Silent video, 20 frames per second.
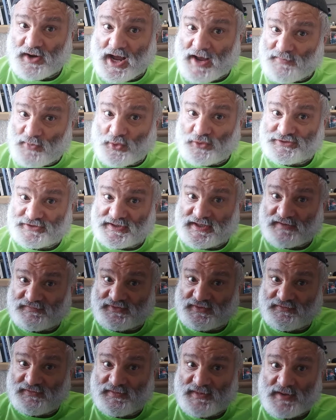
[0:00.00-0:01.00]
I'm old enough
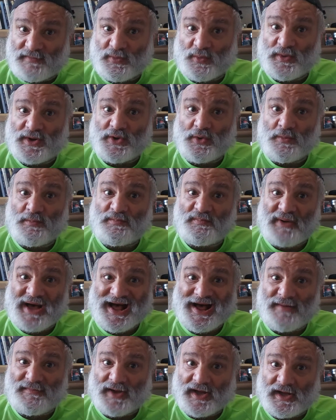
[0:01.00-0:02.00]
to remember when
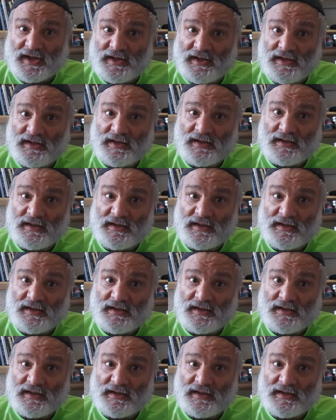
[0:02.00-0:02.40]
Obama